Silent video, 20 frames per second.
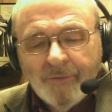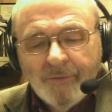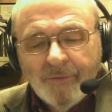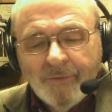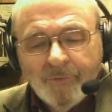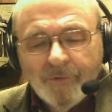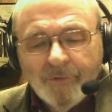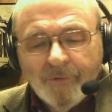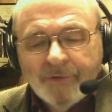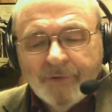
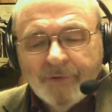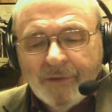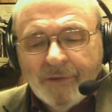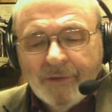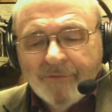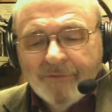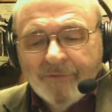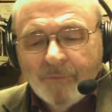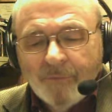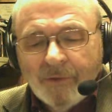Purity
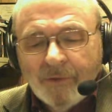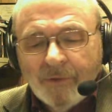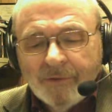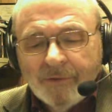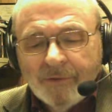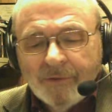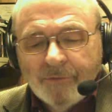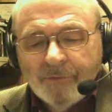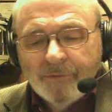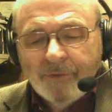of the one
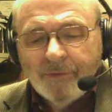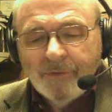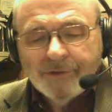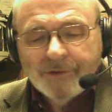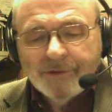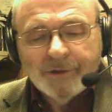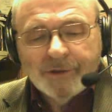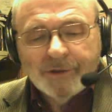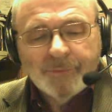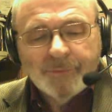who has
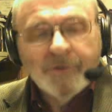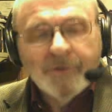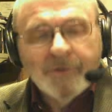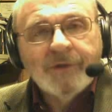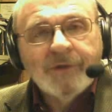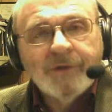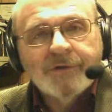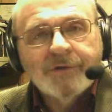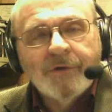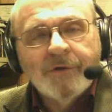
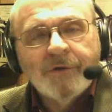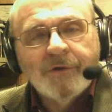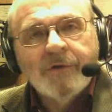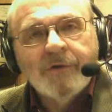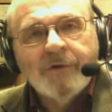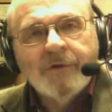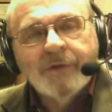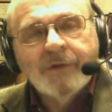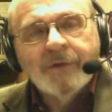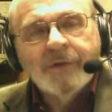experienced all
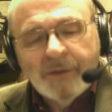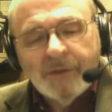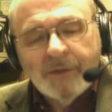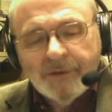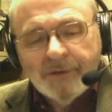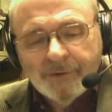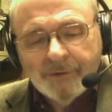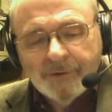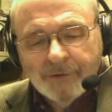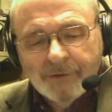
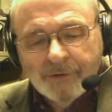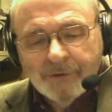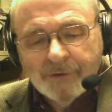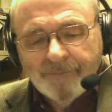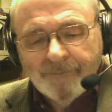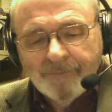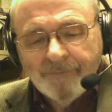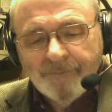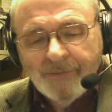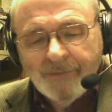temptations,
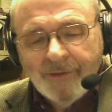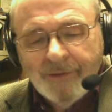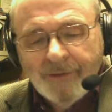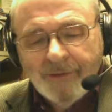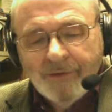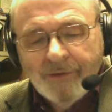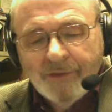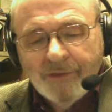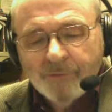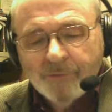
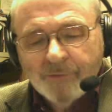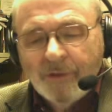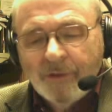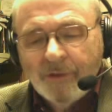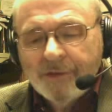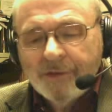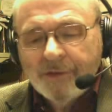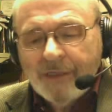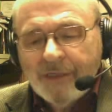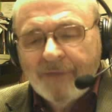as
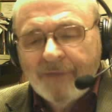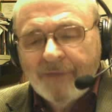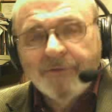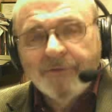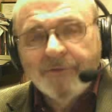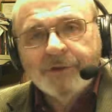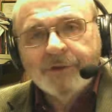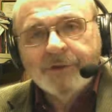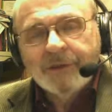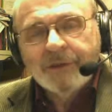well as
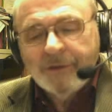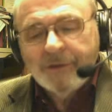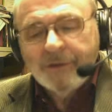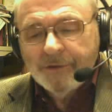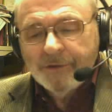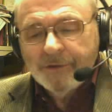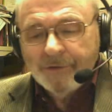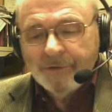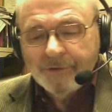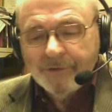adverse
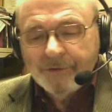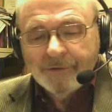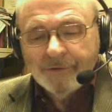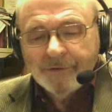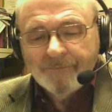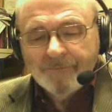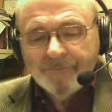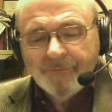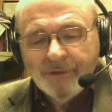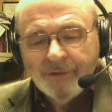conditions,
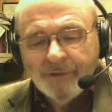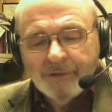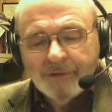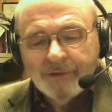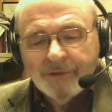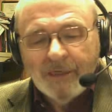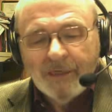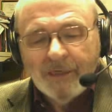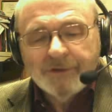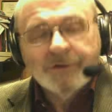and
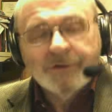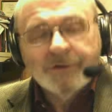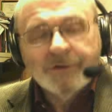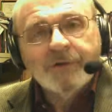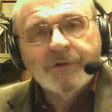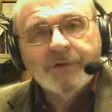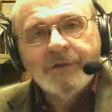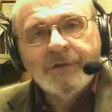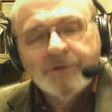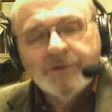
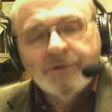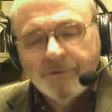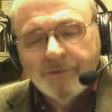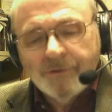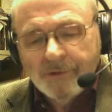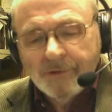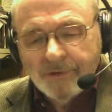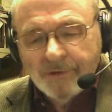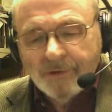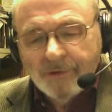consciously
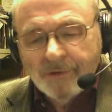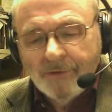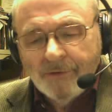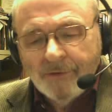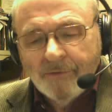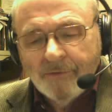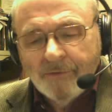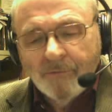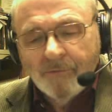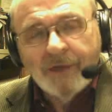chooses
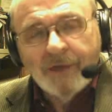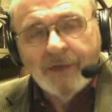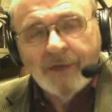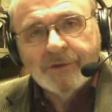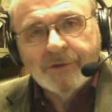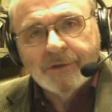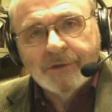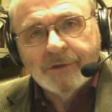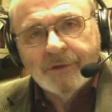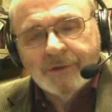
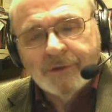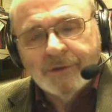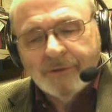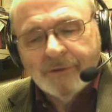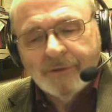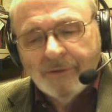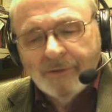righteousness.